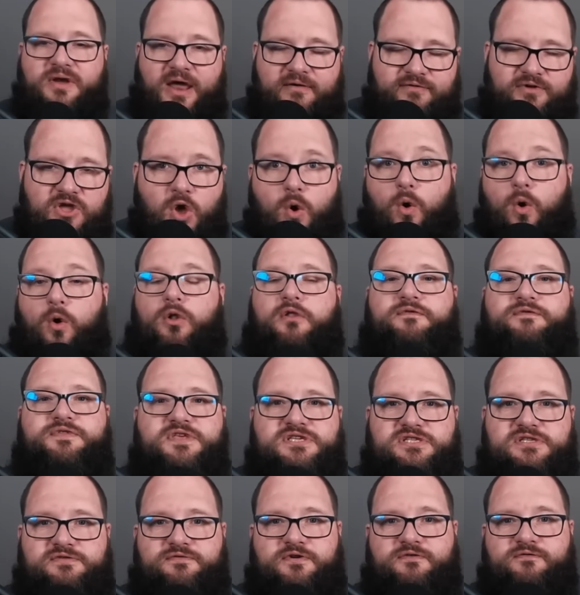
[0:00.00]
than having all of
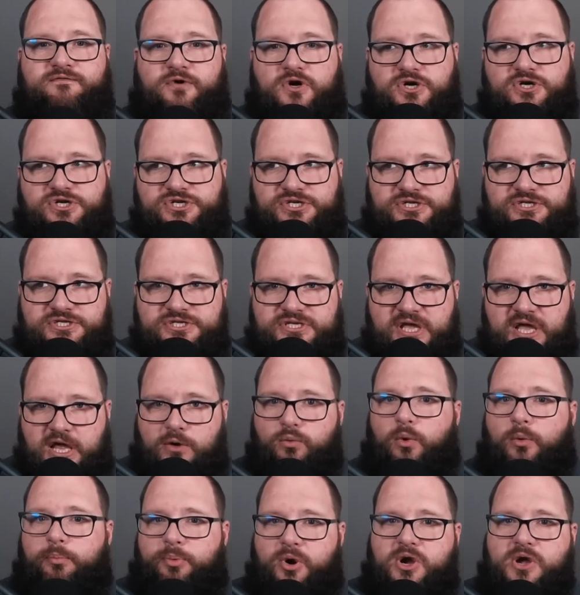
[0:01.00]
these different versions,
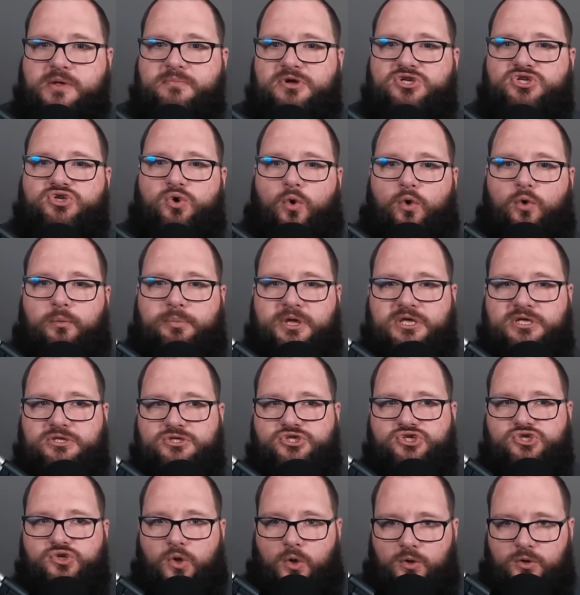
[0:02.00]
it will pretty much all be
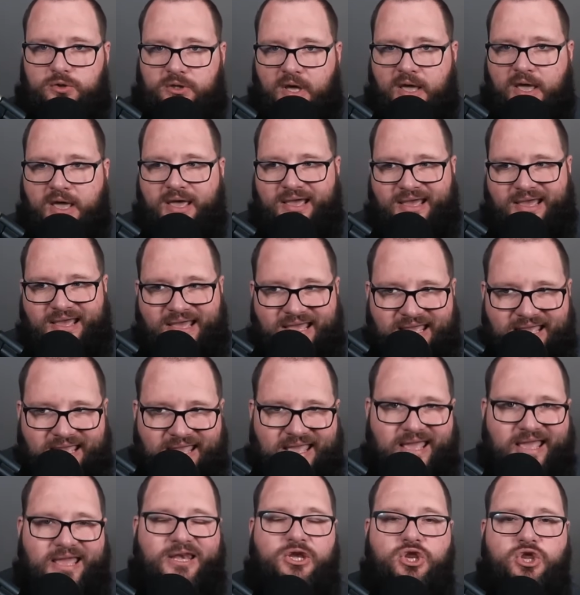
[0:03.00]
installed
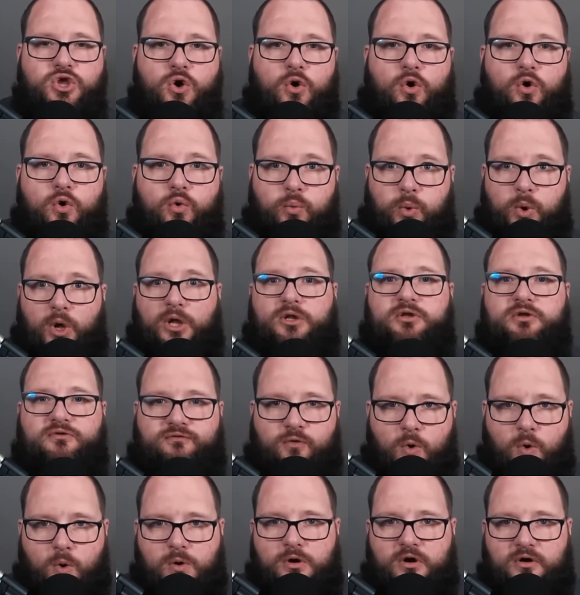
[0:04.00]
in your World
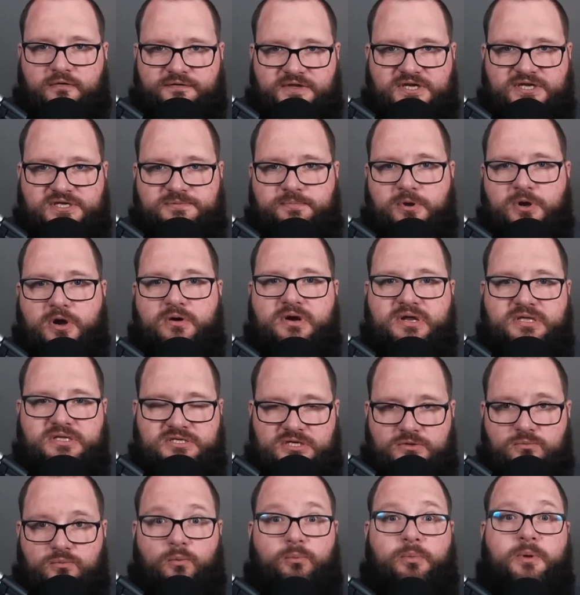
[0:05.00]
of Warcraft
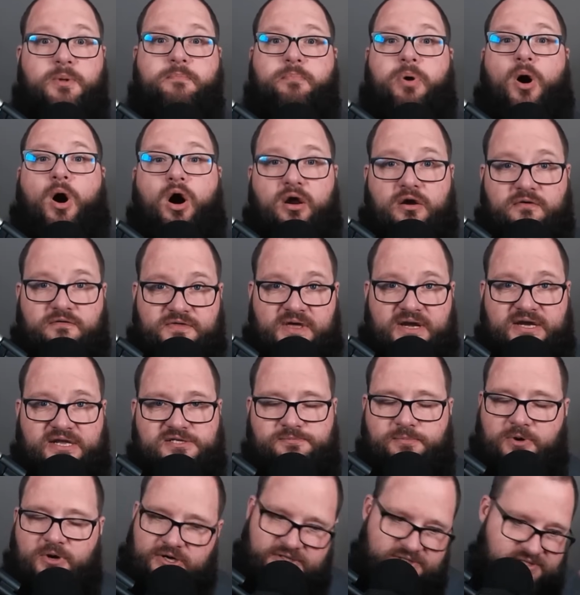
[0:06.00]
experience and will be part of that
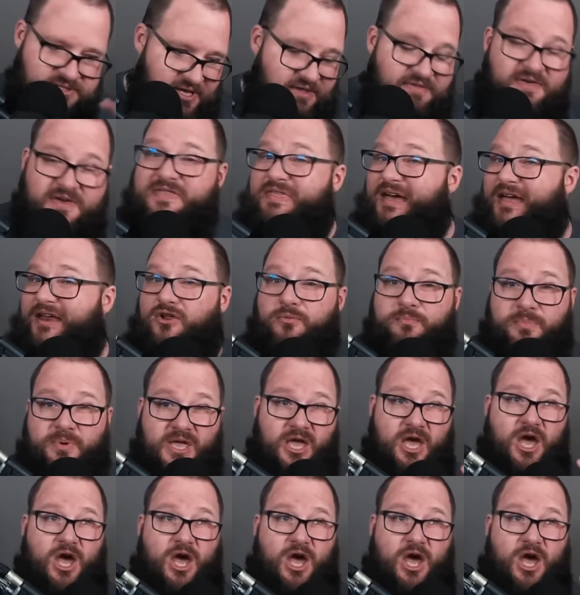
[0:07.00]
experience. I think that could be